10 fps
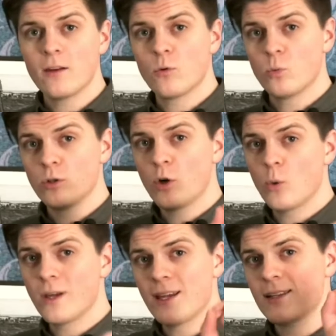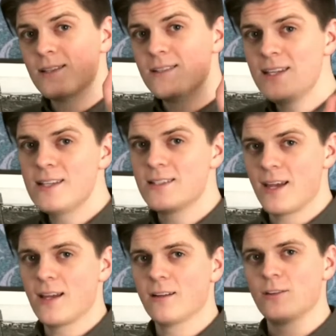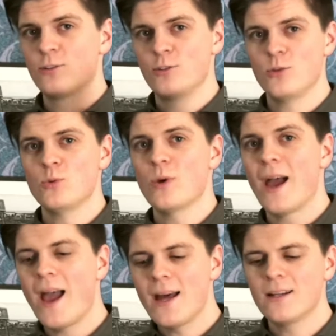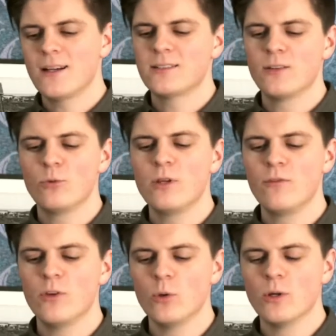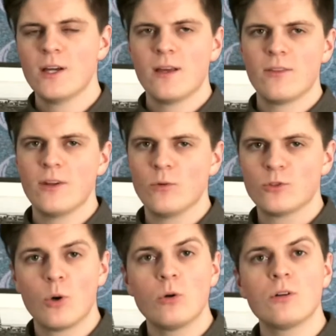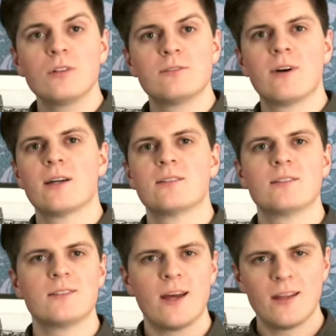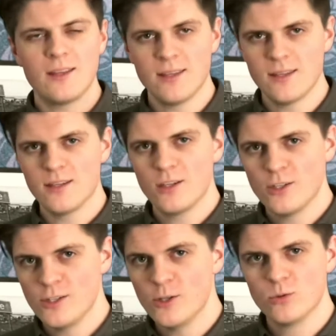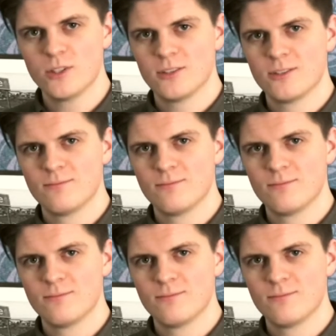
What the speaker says: we're going in detail to analyze and review the rhetorical devices that he uses.